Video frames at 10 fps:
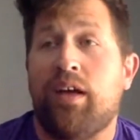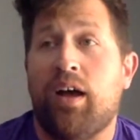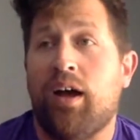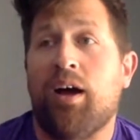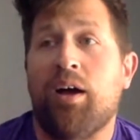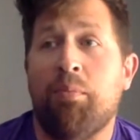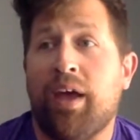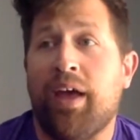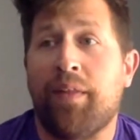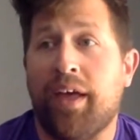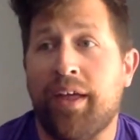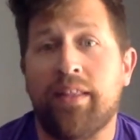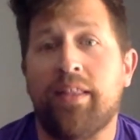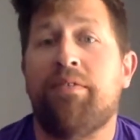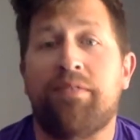And then
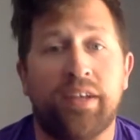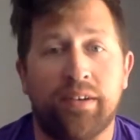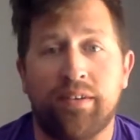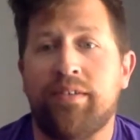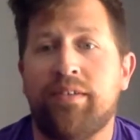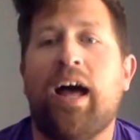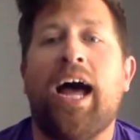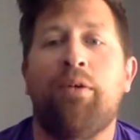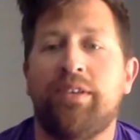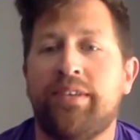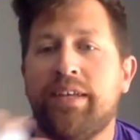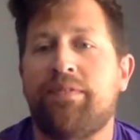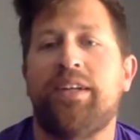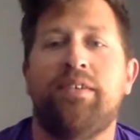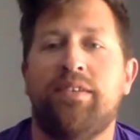lifting, I was
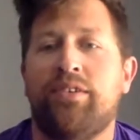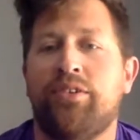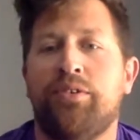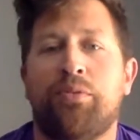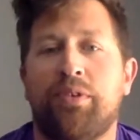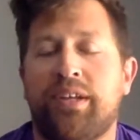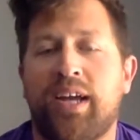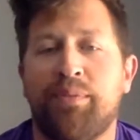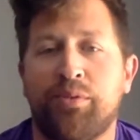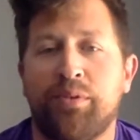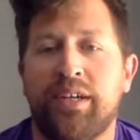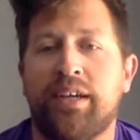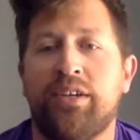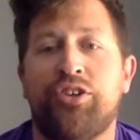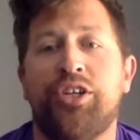lifting 2 to 3 times a week,
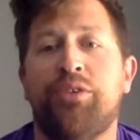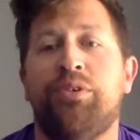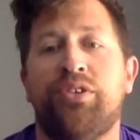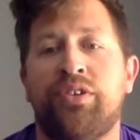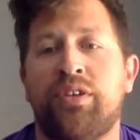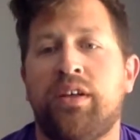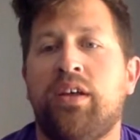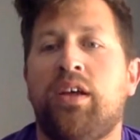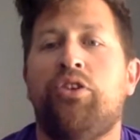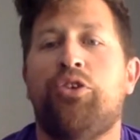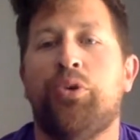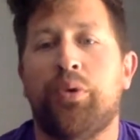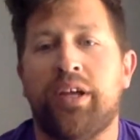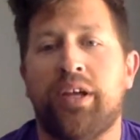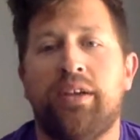and she was
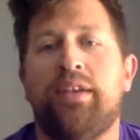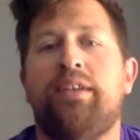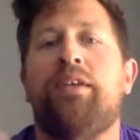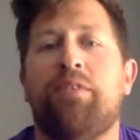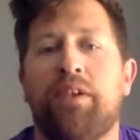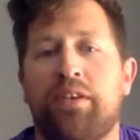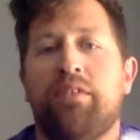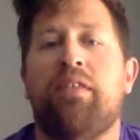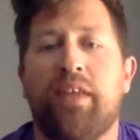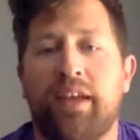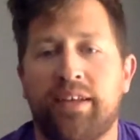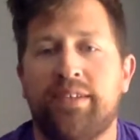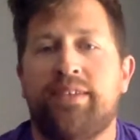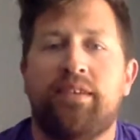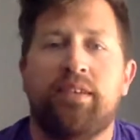doing different
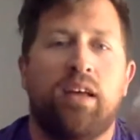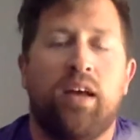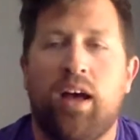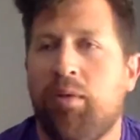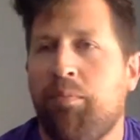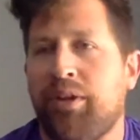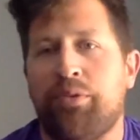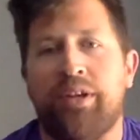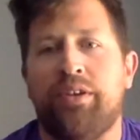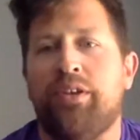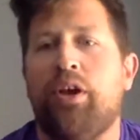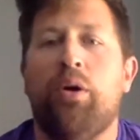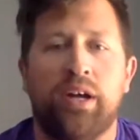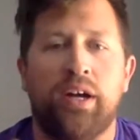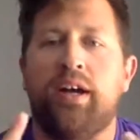things between
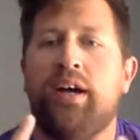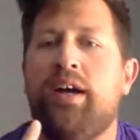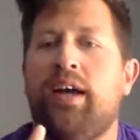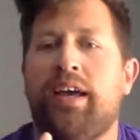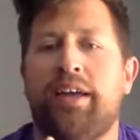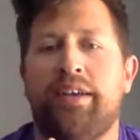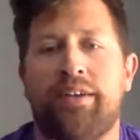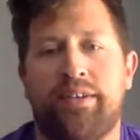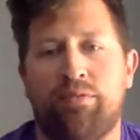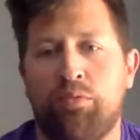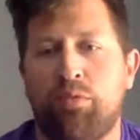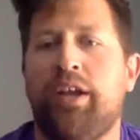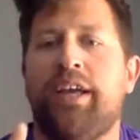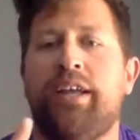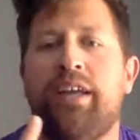yoga and
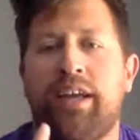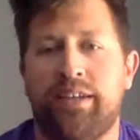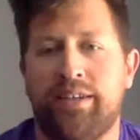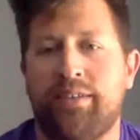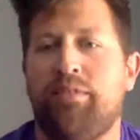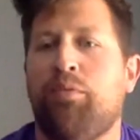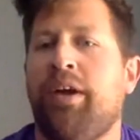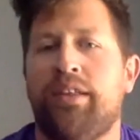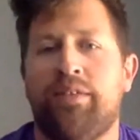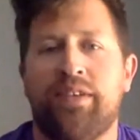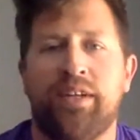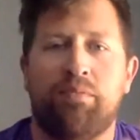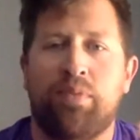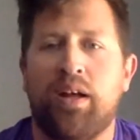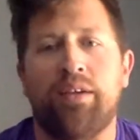running and weightlifting,
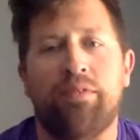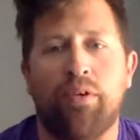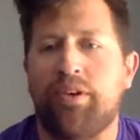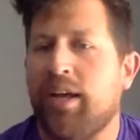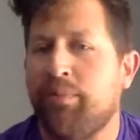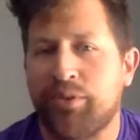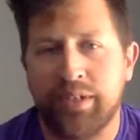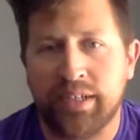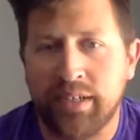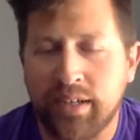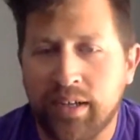probably 4 times a week.